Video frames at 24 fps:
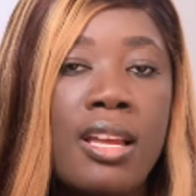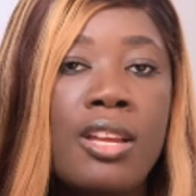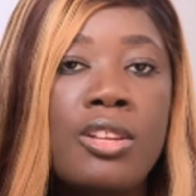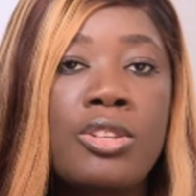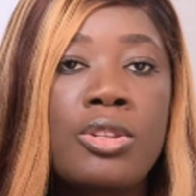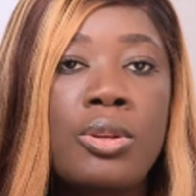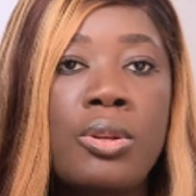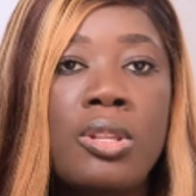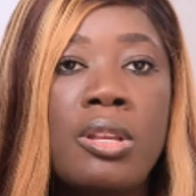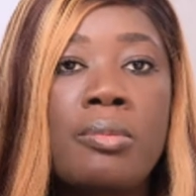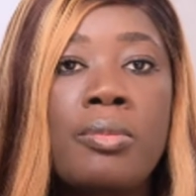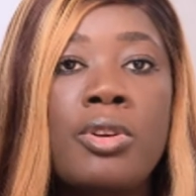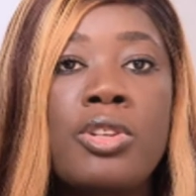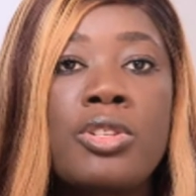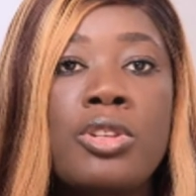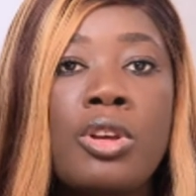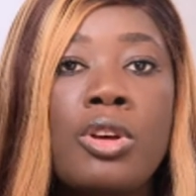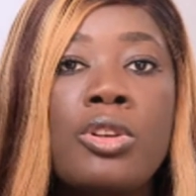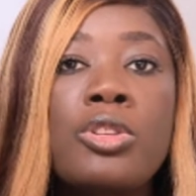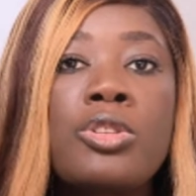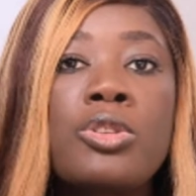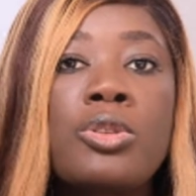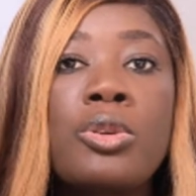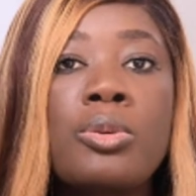So they must
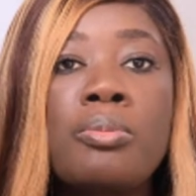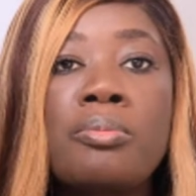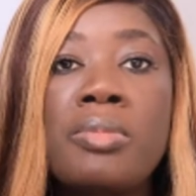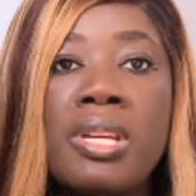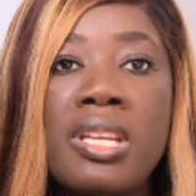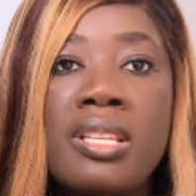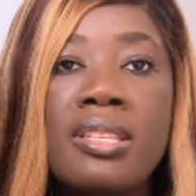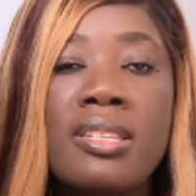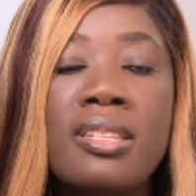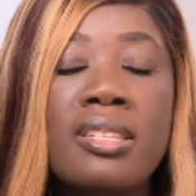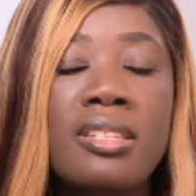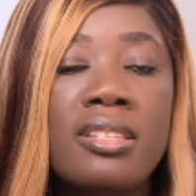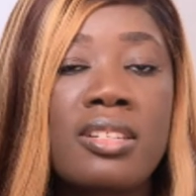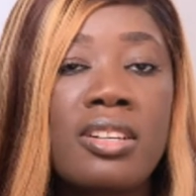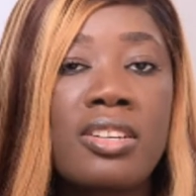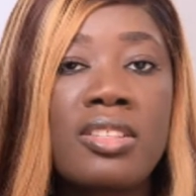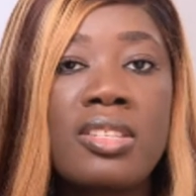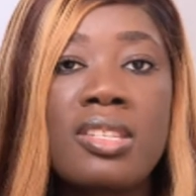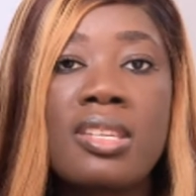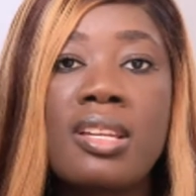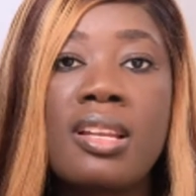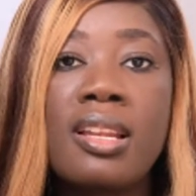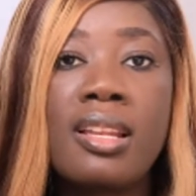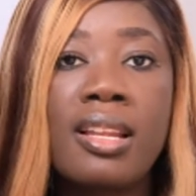also meet
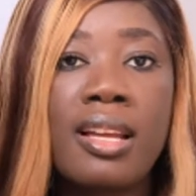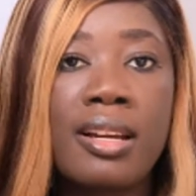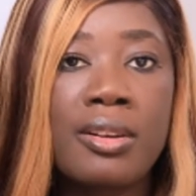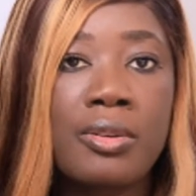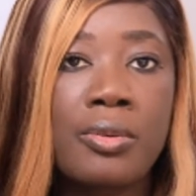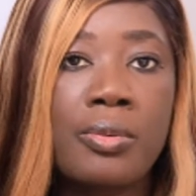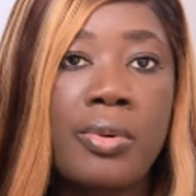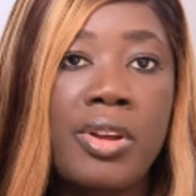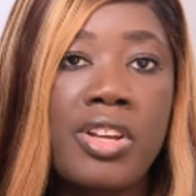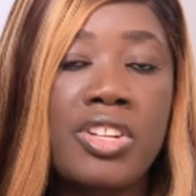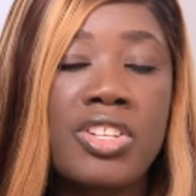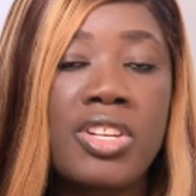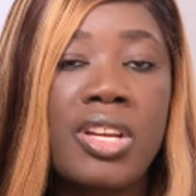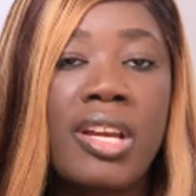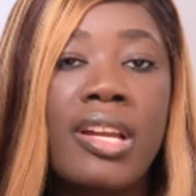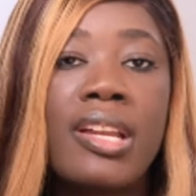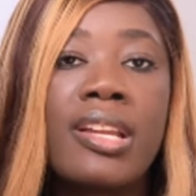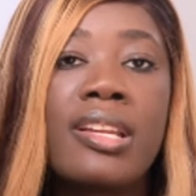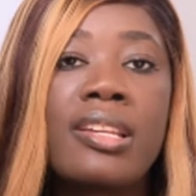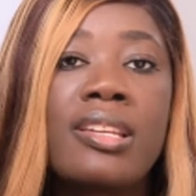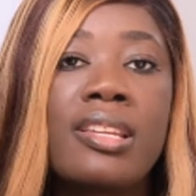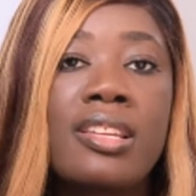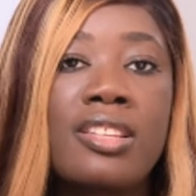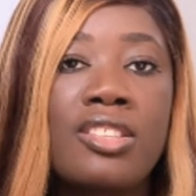certain language
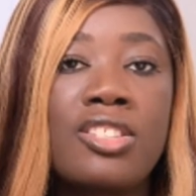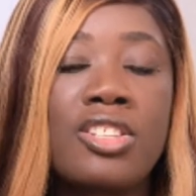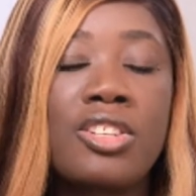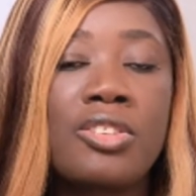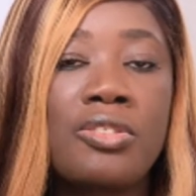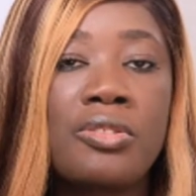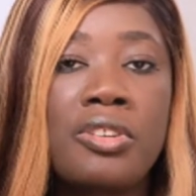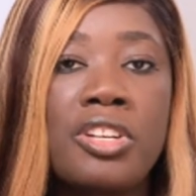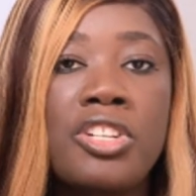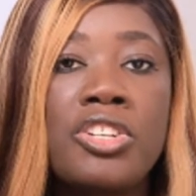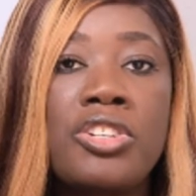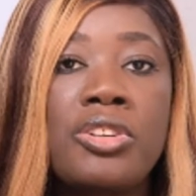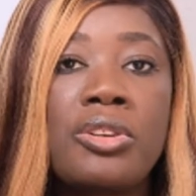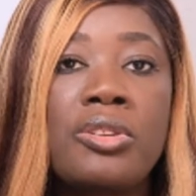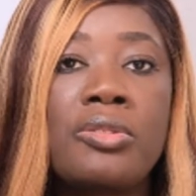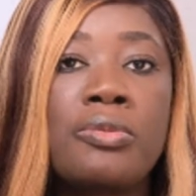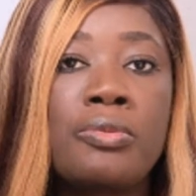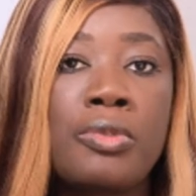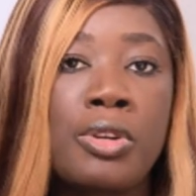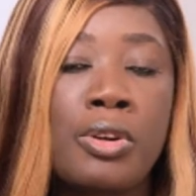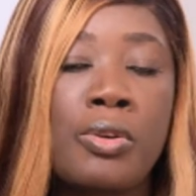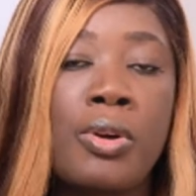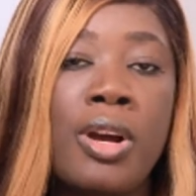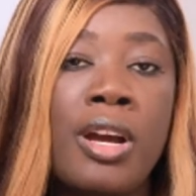and integration
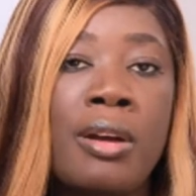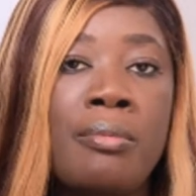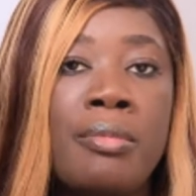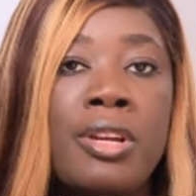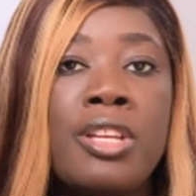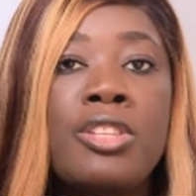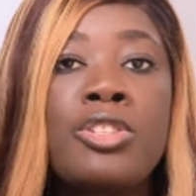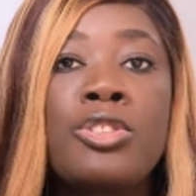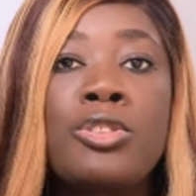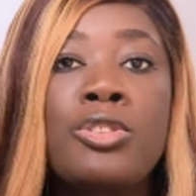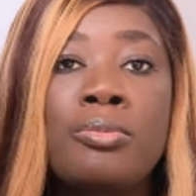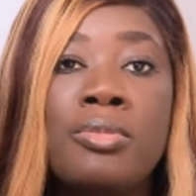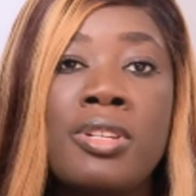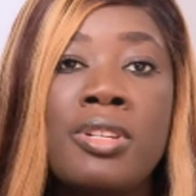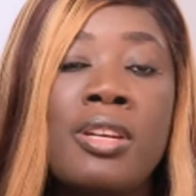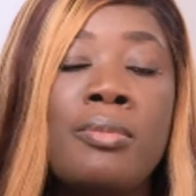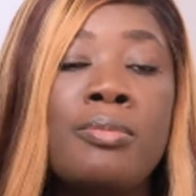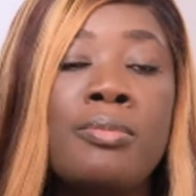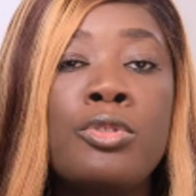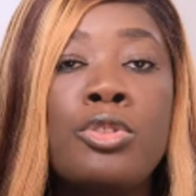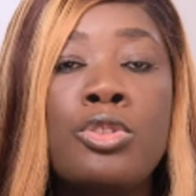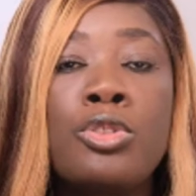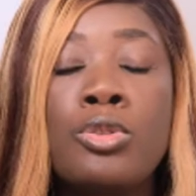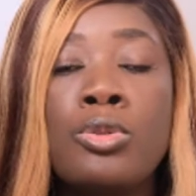requirements to be
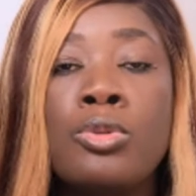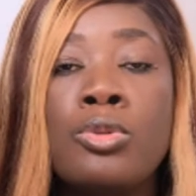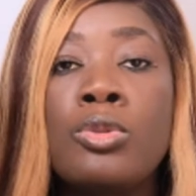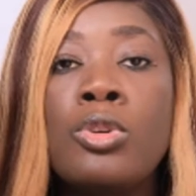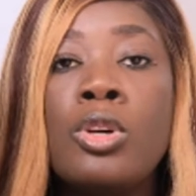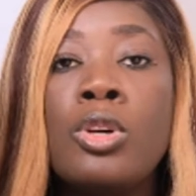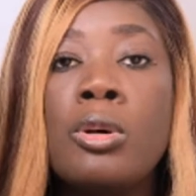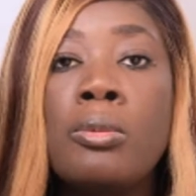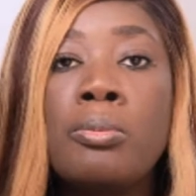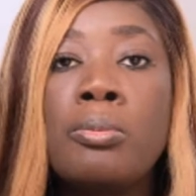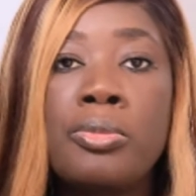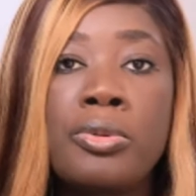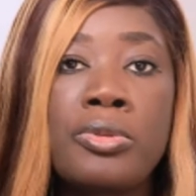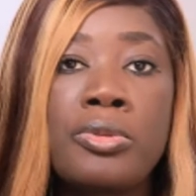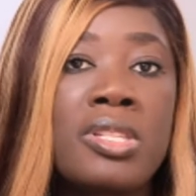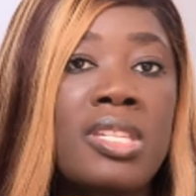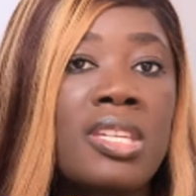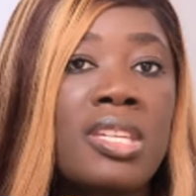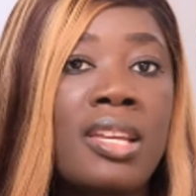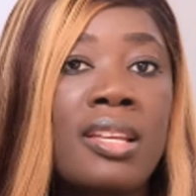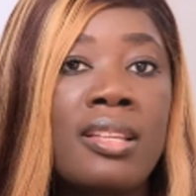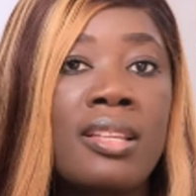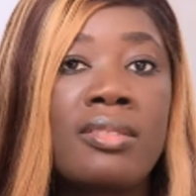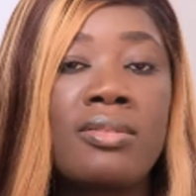able to put
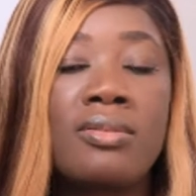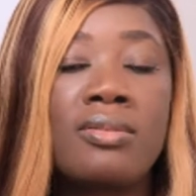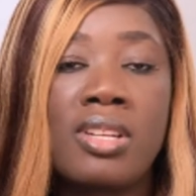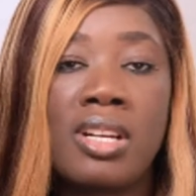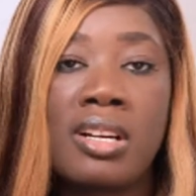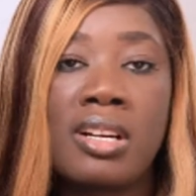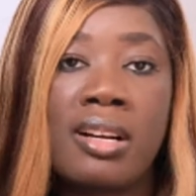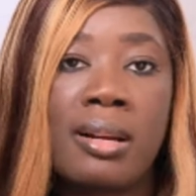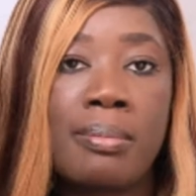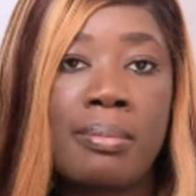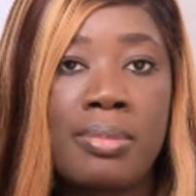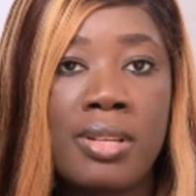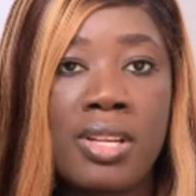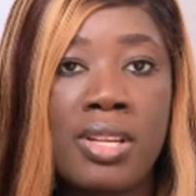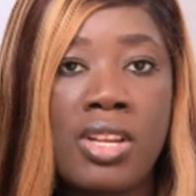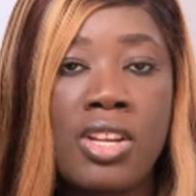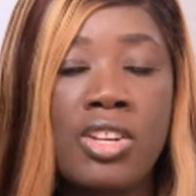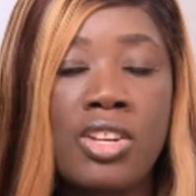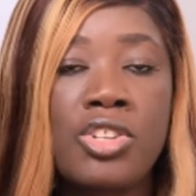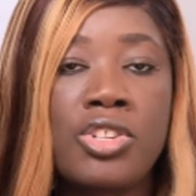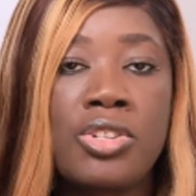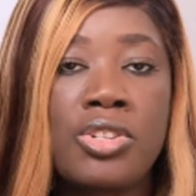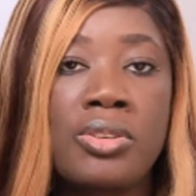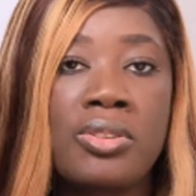in their
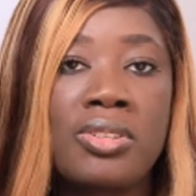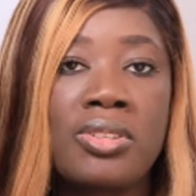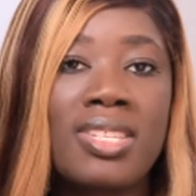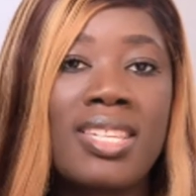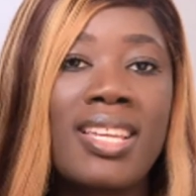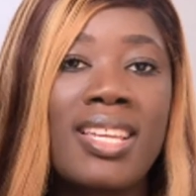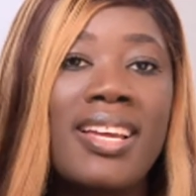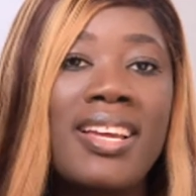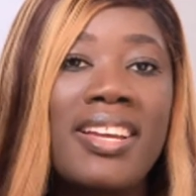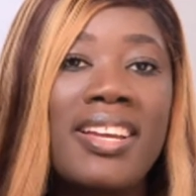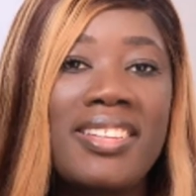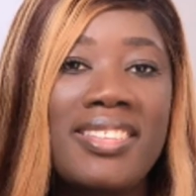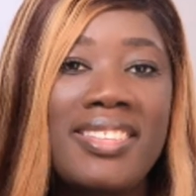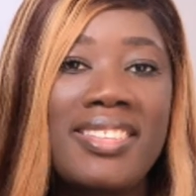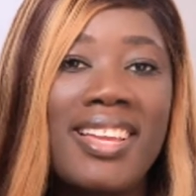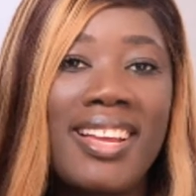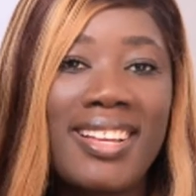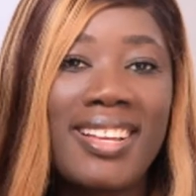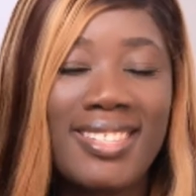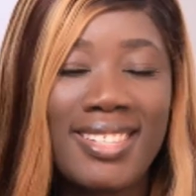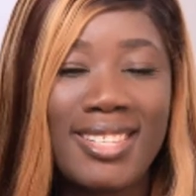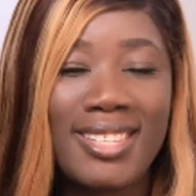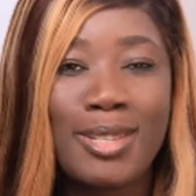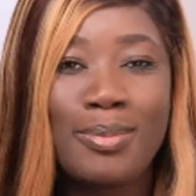applications.
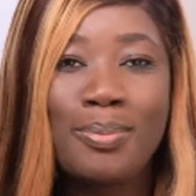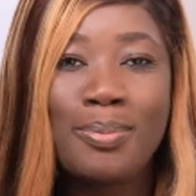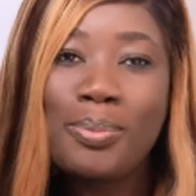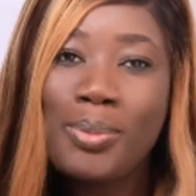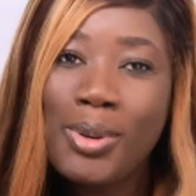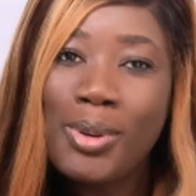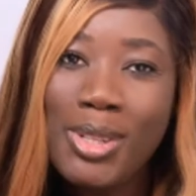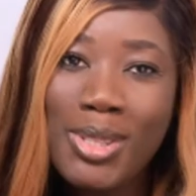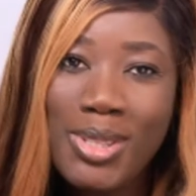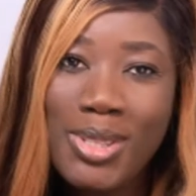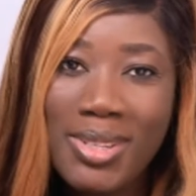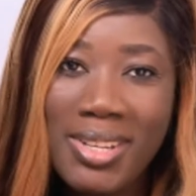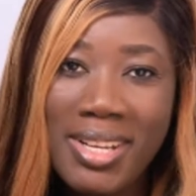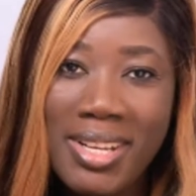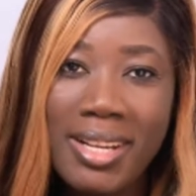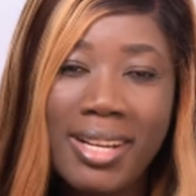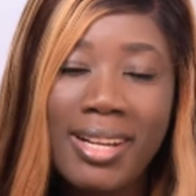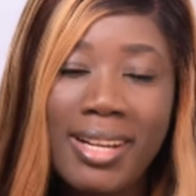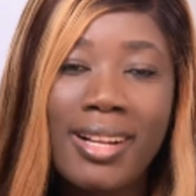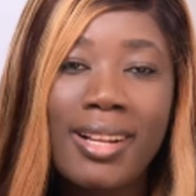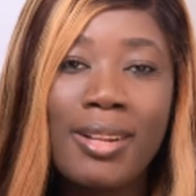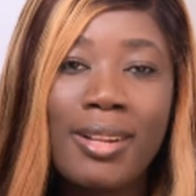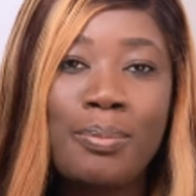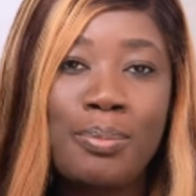Next is
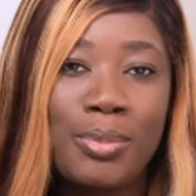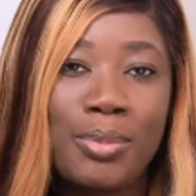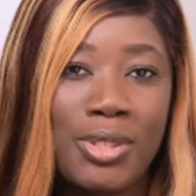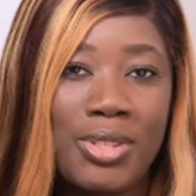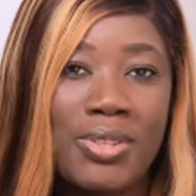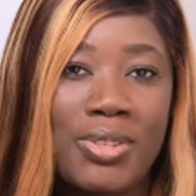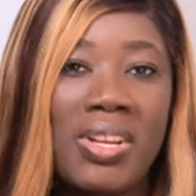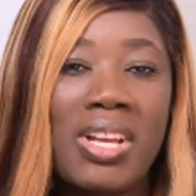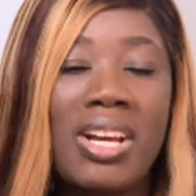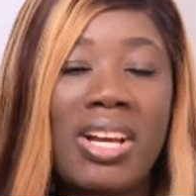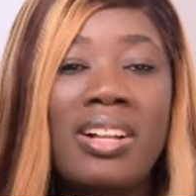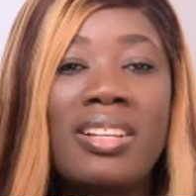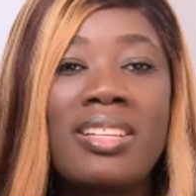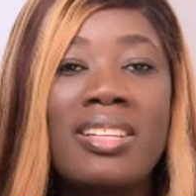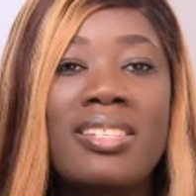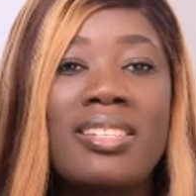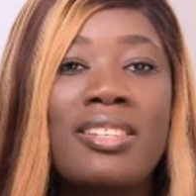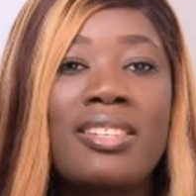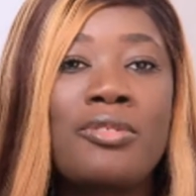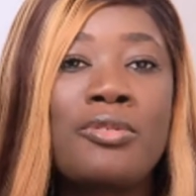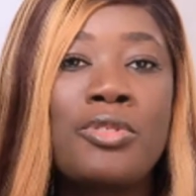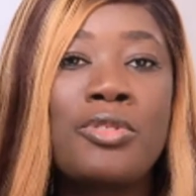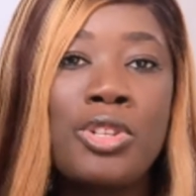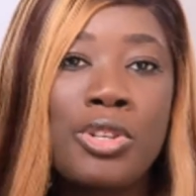Portugal. Portugal is
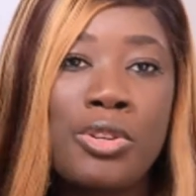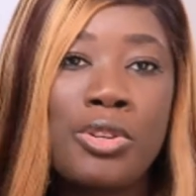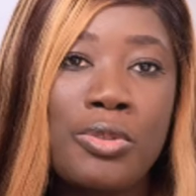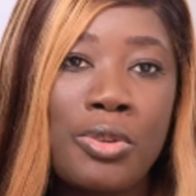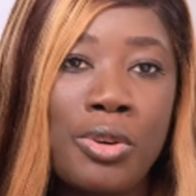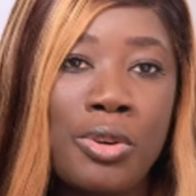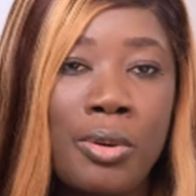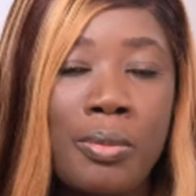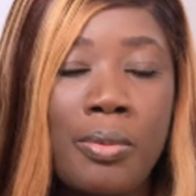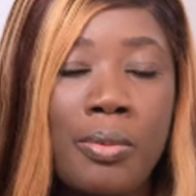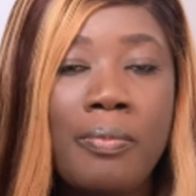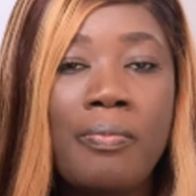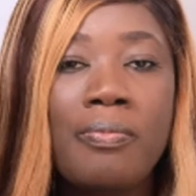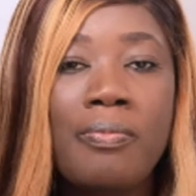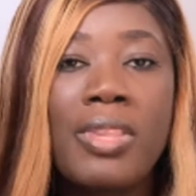in Europe.